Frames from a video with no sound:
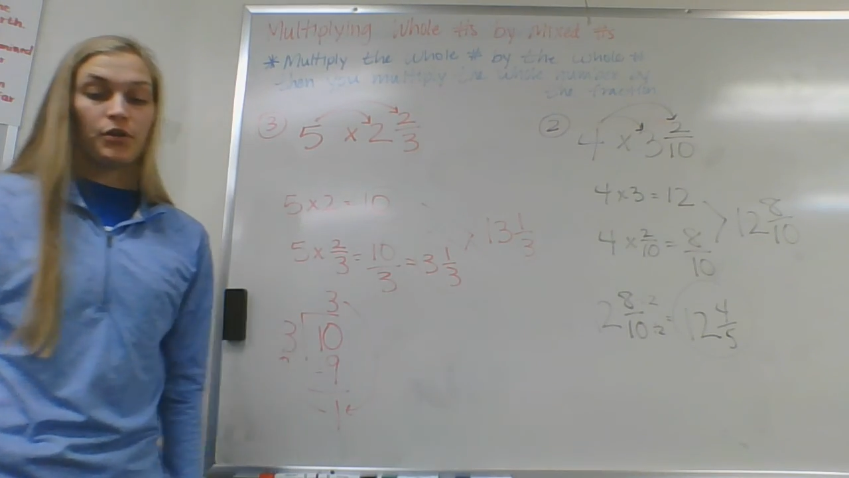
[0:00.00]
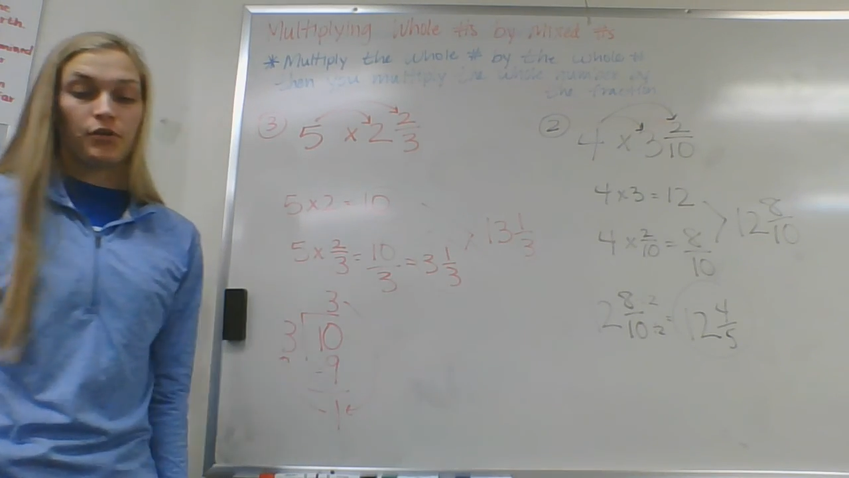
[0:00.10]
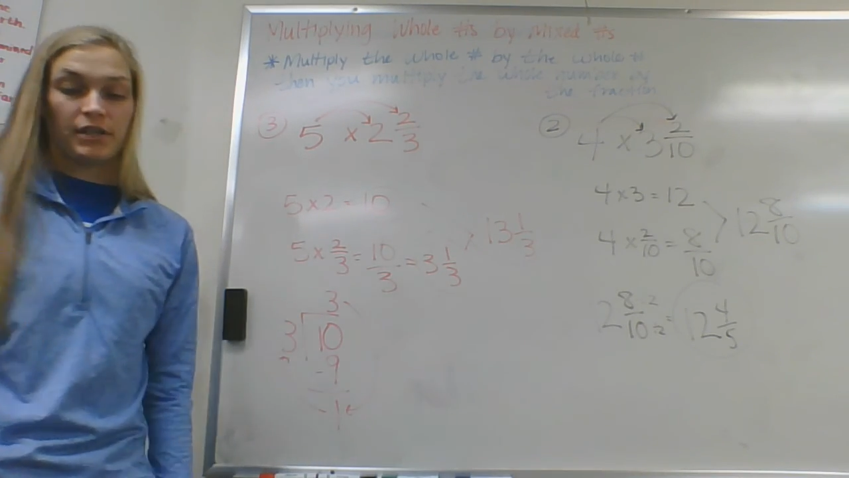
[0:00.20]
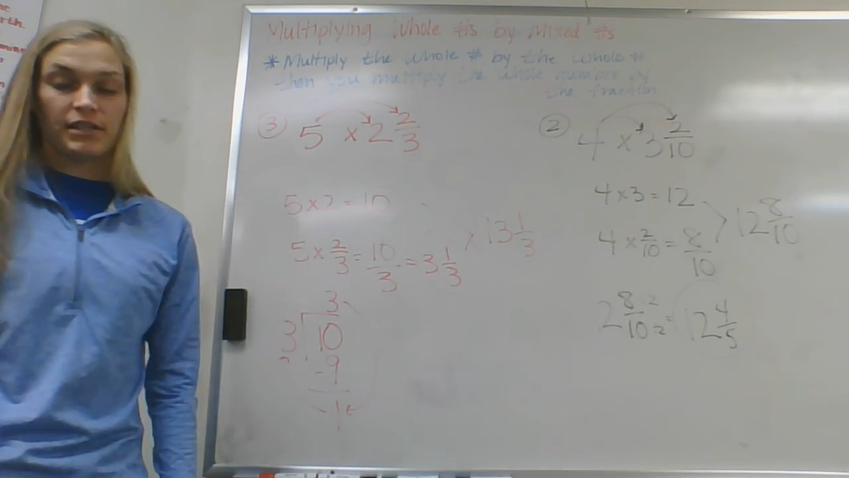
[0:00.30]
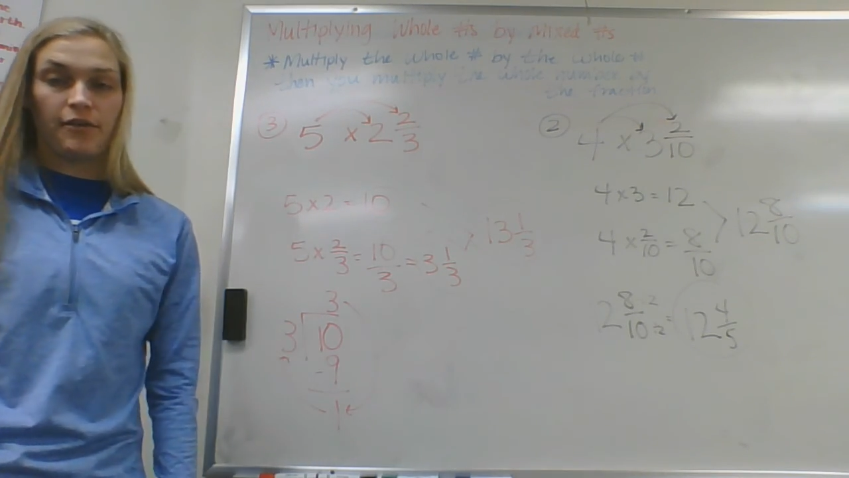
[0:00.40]
You
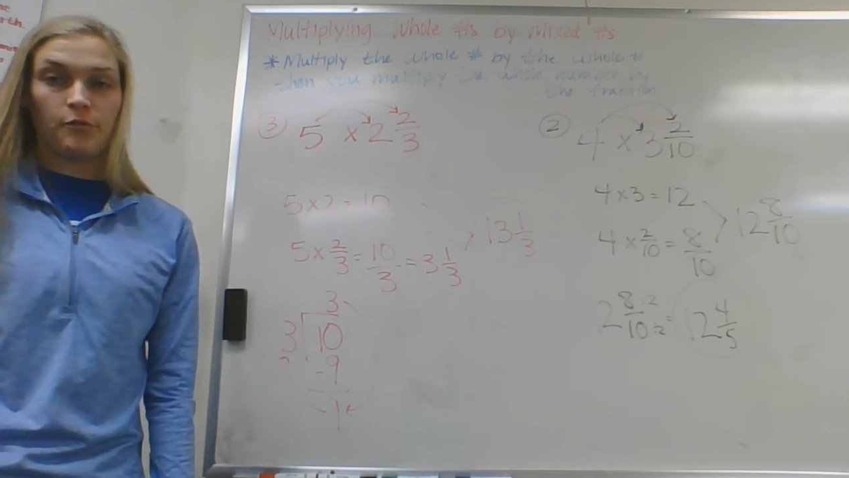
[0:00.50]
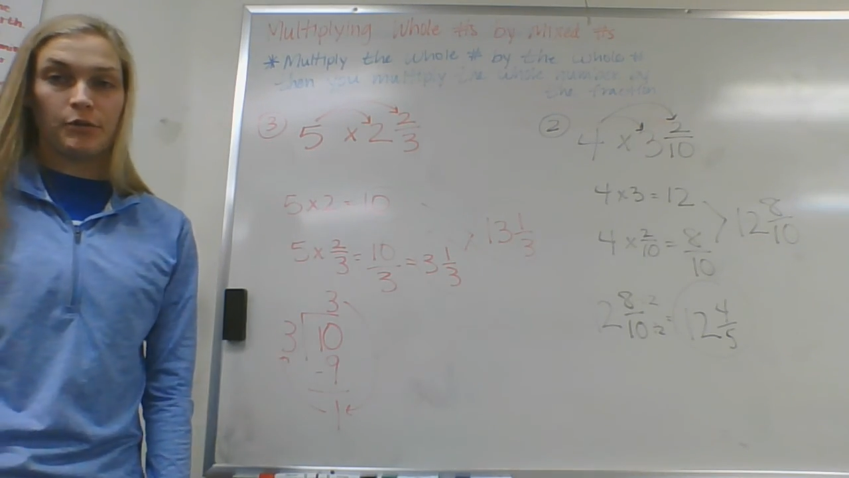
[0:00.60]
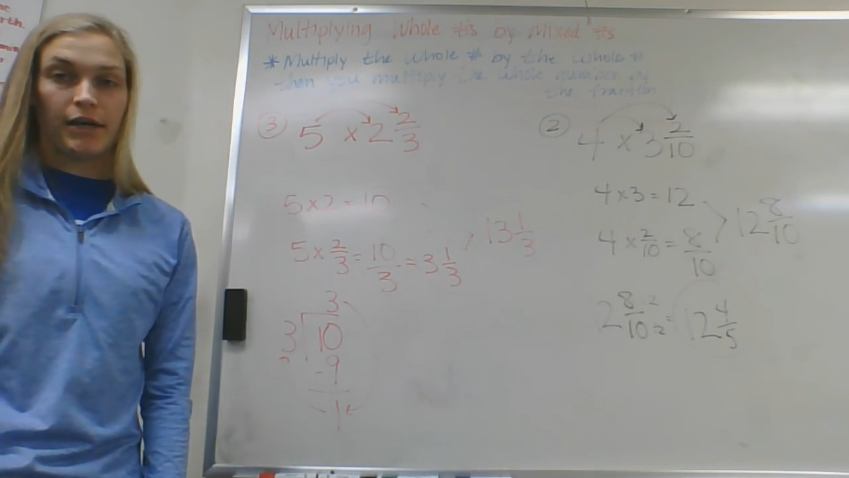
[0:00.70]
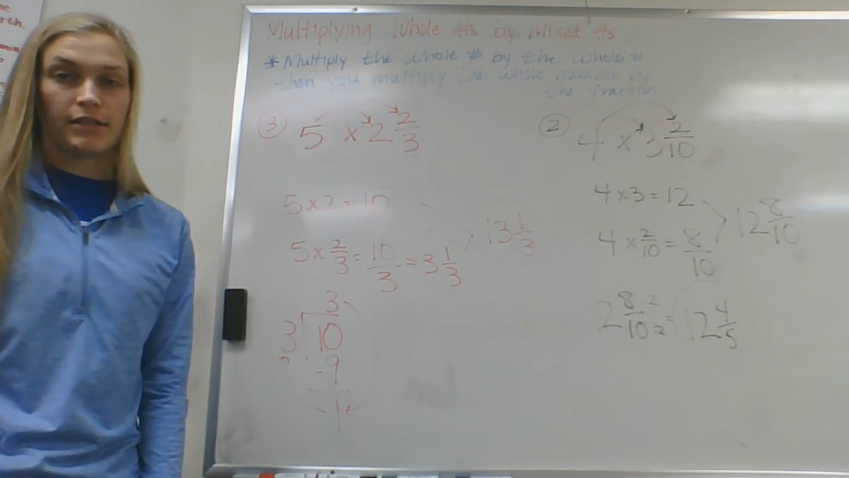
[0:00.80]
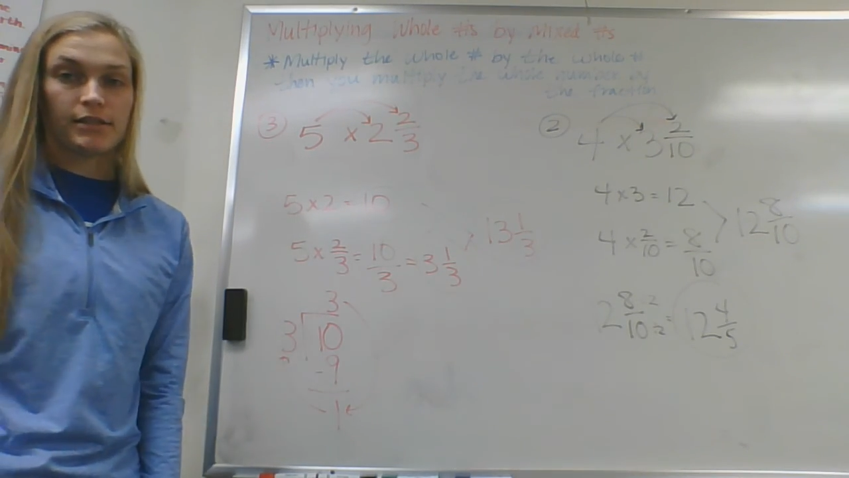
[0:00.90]
guys have a
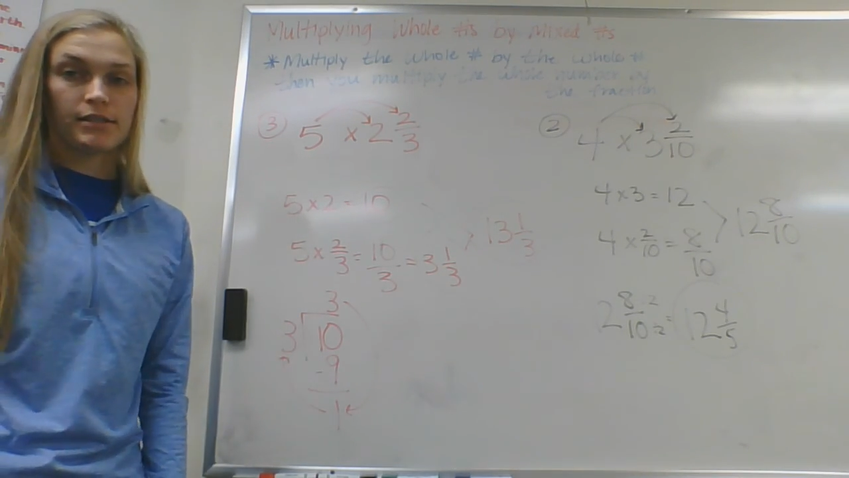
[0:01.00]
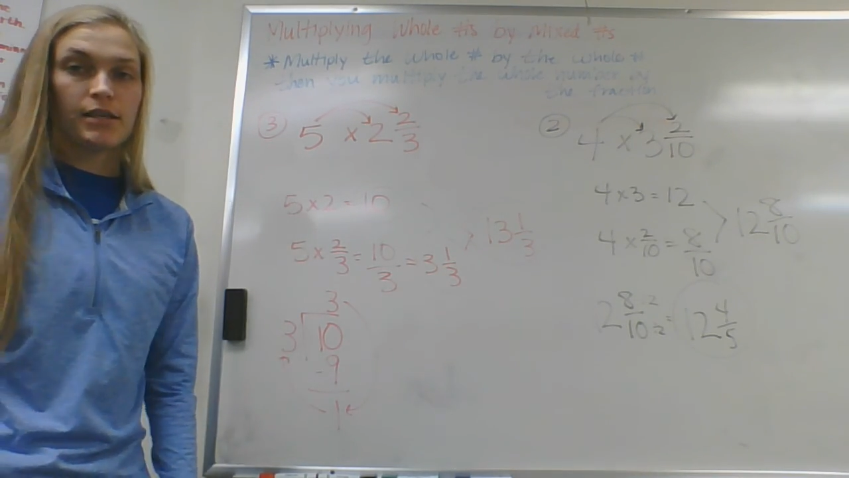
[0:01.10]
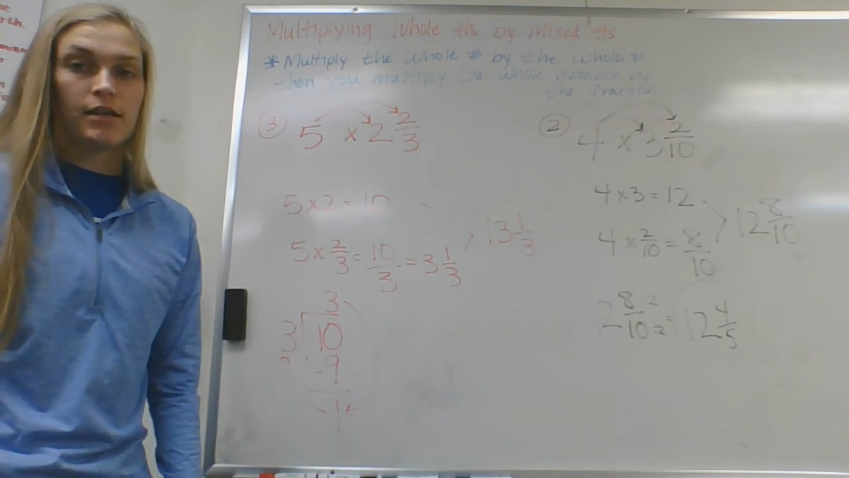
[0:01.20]
practice.